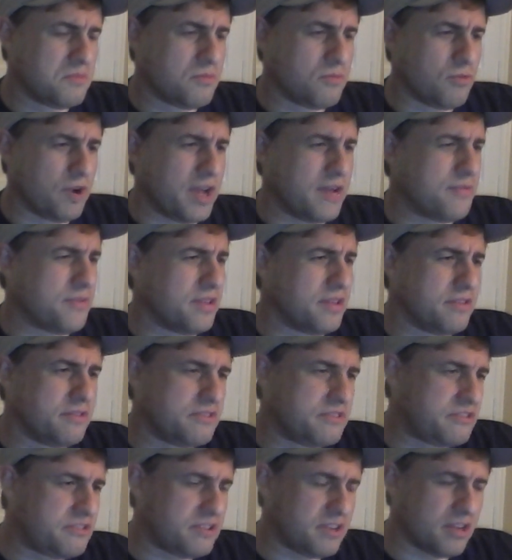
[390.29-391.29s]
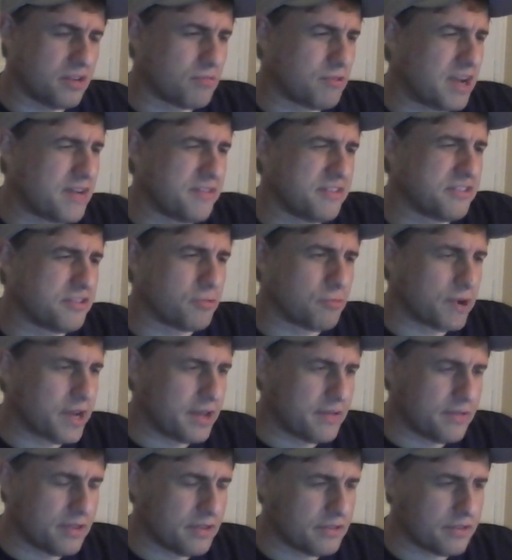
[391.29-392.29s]
Ravens, you know, Ravens are the
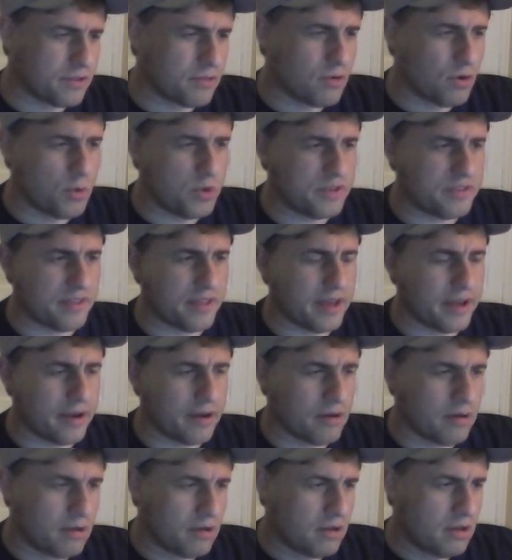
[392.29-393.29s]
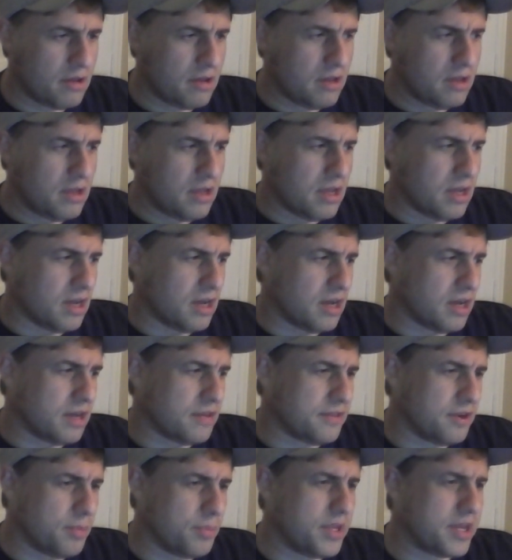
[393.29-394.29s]
Ravens. They're always there.
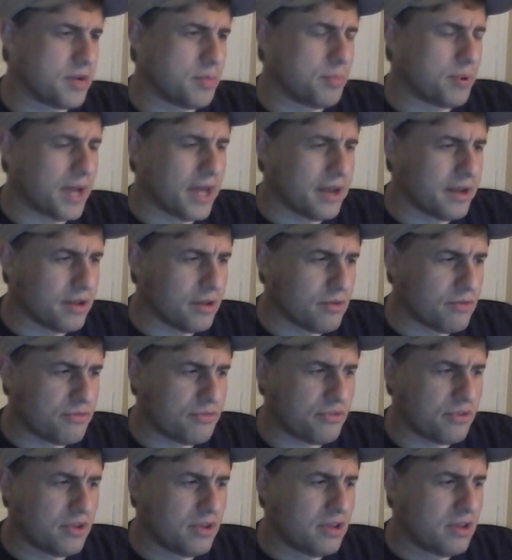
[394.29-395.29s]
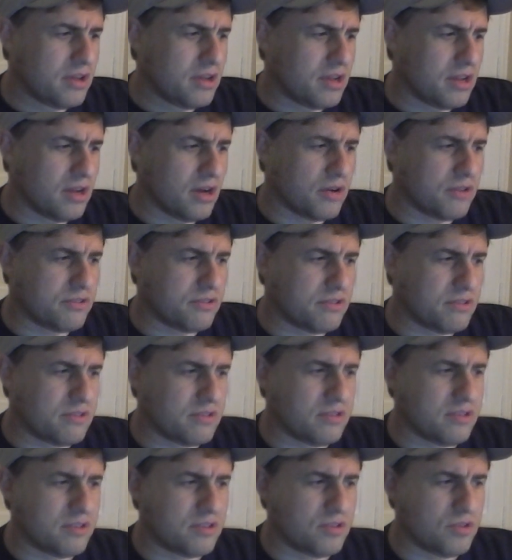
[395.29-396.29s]
They'll be competitive. You know, it's
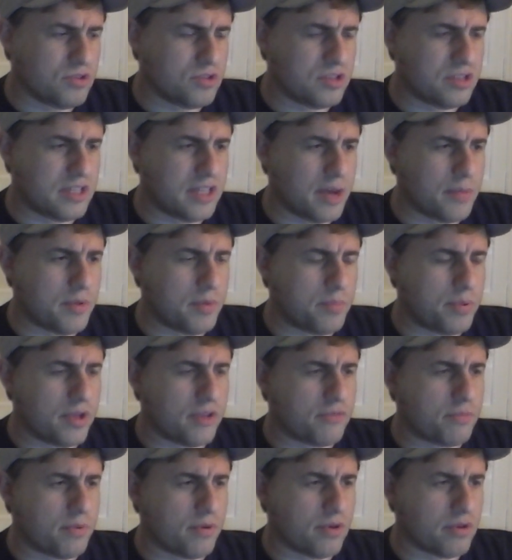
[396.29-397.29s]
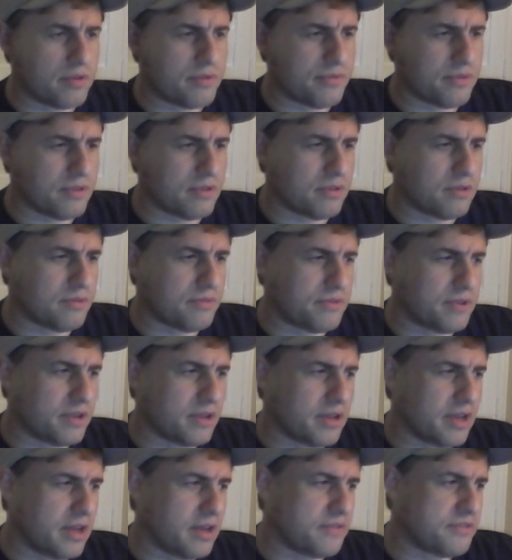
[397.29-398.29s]
usually them in Pittsburgh for the
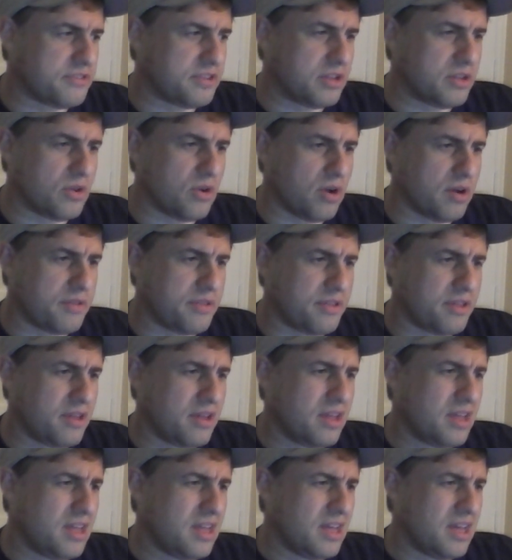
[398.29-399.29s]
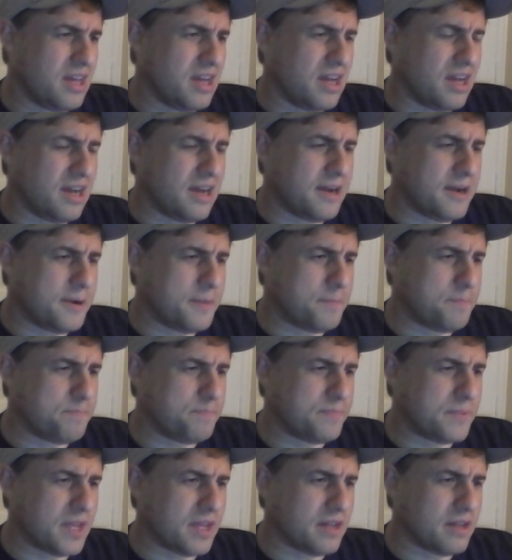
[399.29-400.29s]
AFC North.
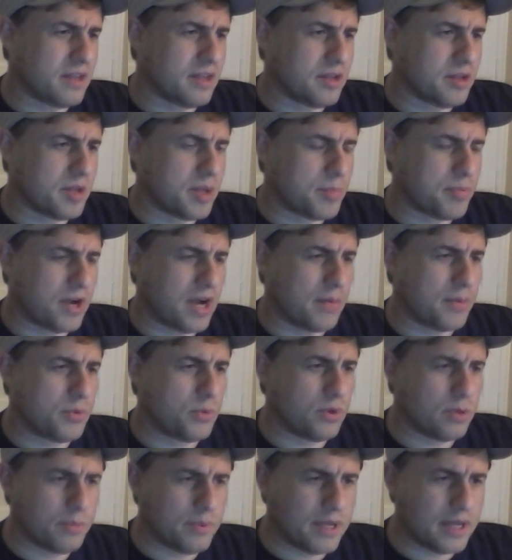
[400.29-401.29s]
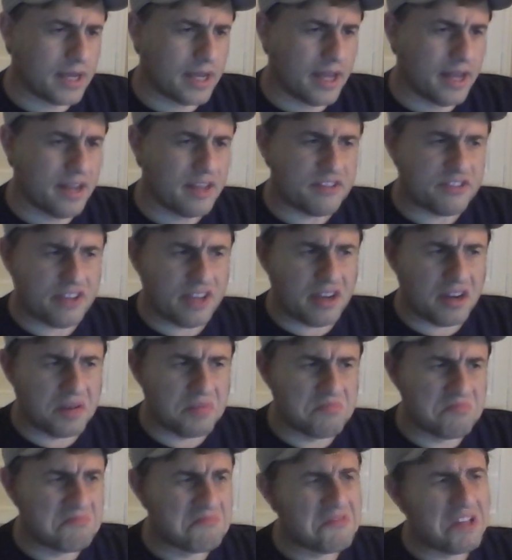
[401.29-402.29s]
And it probably will be again this
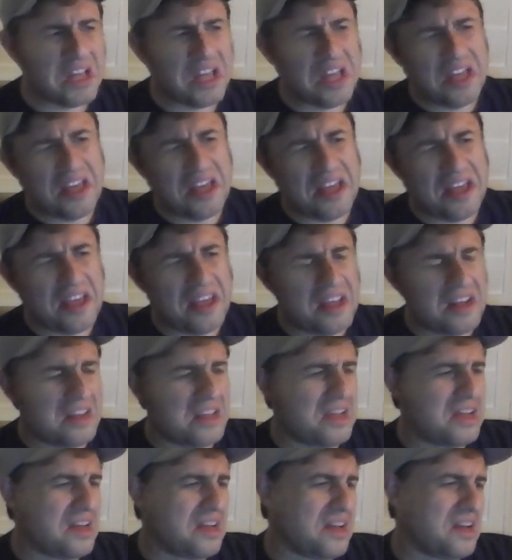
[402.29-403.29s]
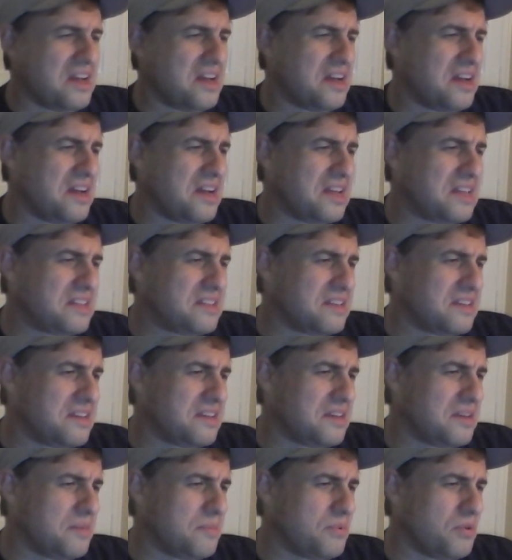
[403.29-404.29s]
year. And I
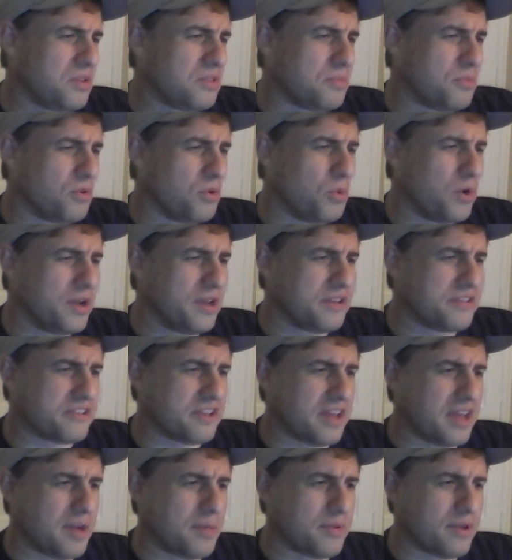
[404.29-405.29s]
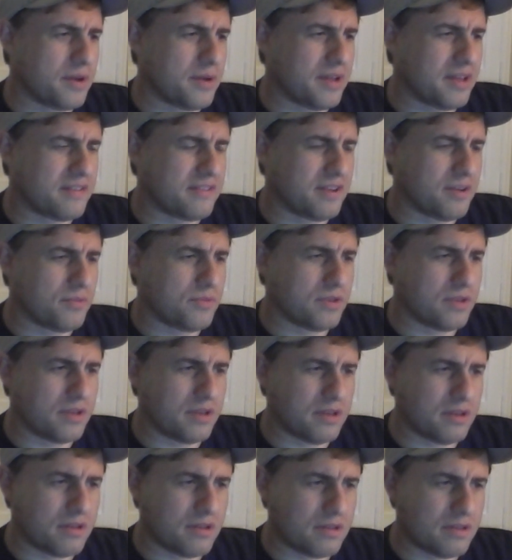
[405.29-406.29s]
think, you know, Baltimore will win this game. Yeah, that's not
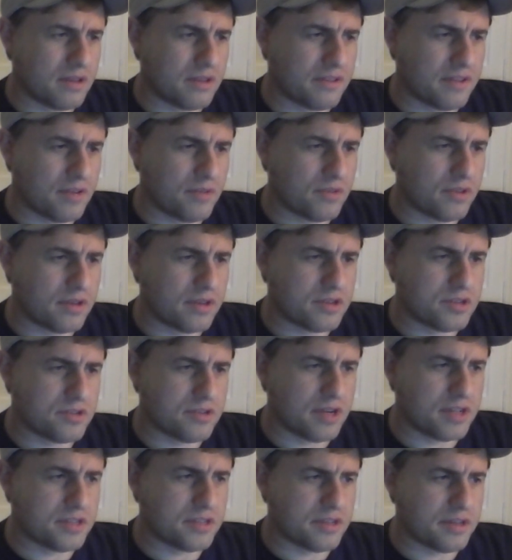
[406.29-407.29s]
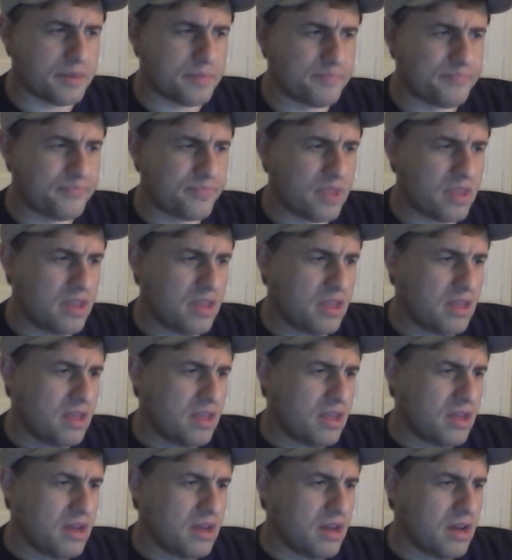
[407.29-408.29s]
really a stretch there.
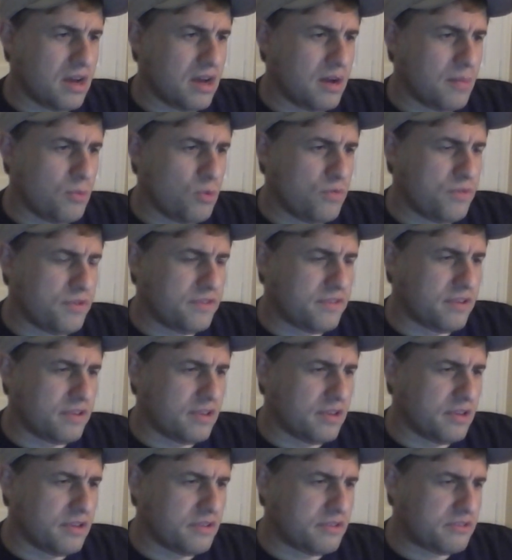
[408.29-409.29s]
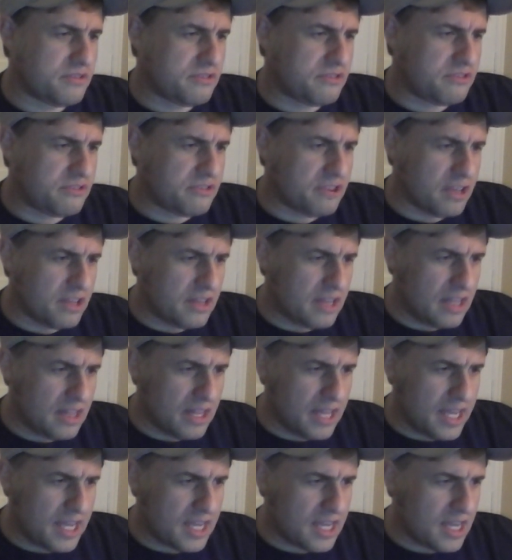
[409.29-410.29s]
Moving to the Sunday
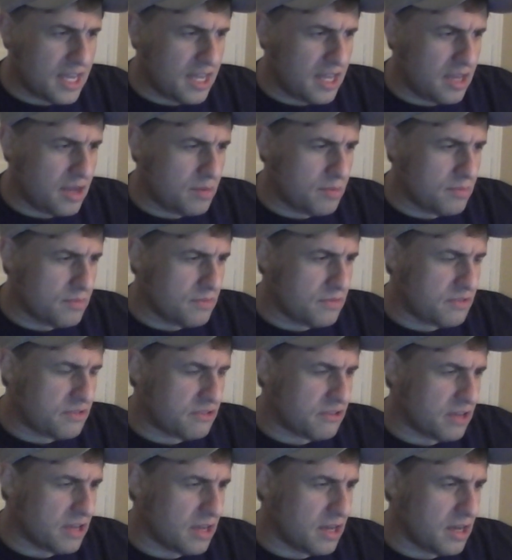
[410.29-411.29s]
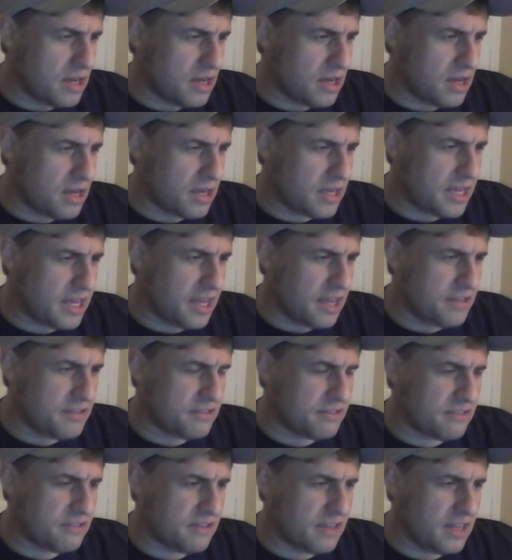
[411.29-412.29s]
late games,
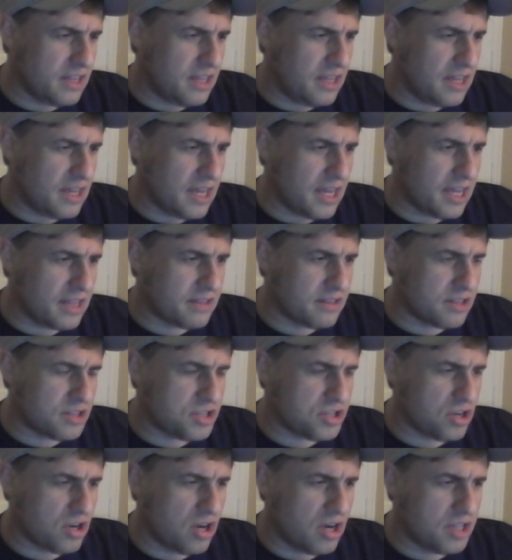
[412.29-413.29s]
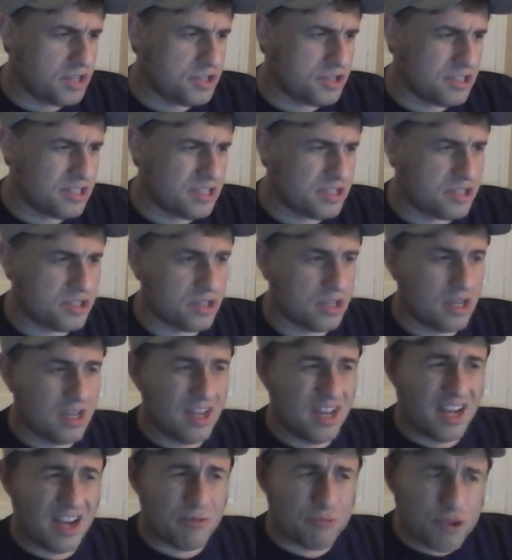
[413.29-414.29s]
Kansas City at the Chargers.
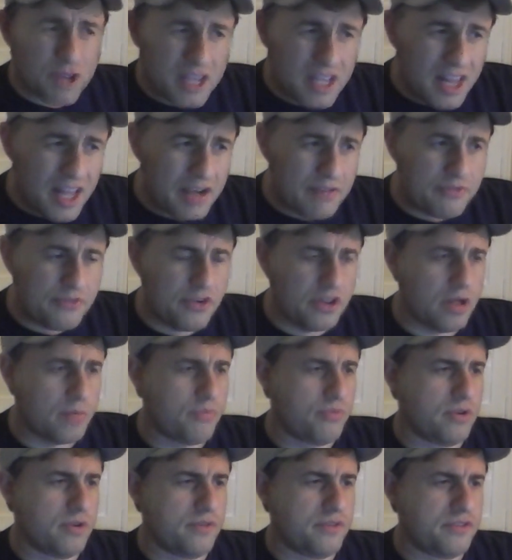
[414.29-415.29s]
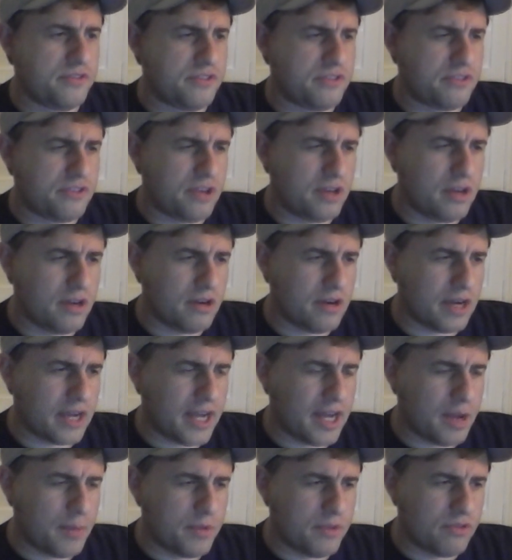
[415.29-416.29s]
Really like Phillip Rivers this year. I
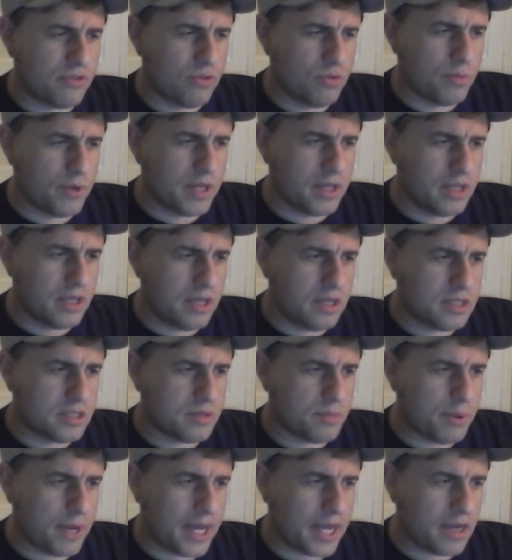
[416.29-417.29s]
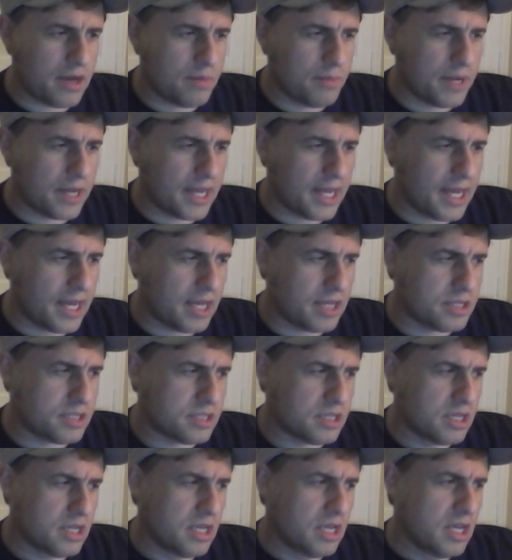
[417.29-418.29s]
got him in two of my leagues to back up my
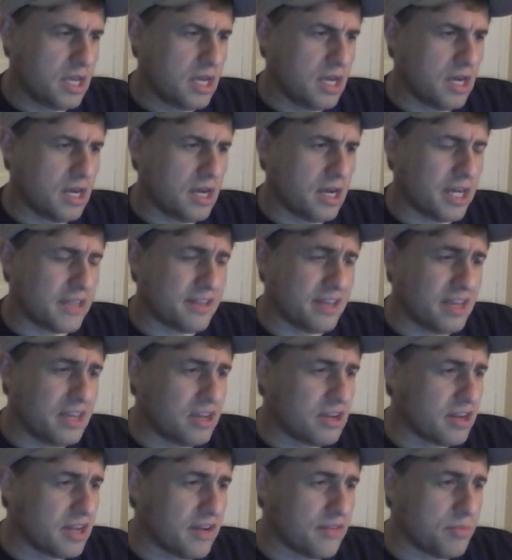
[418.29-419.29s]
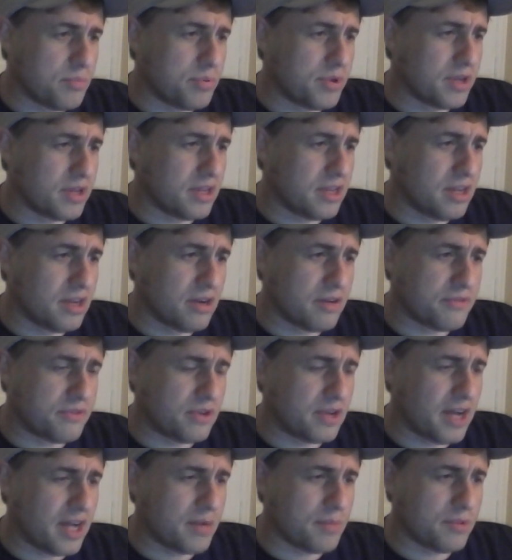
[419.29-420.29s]
guys. I think he could have a big year if
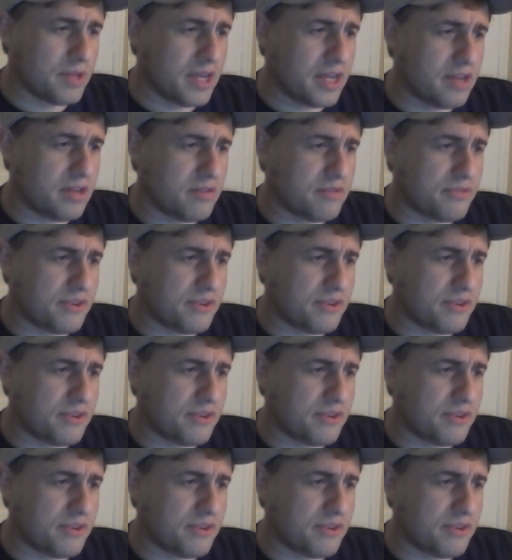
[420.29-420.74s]
you got him late in your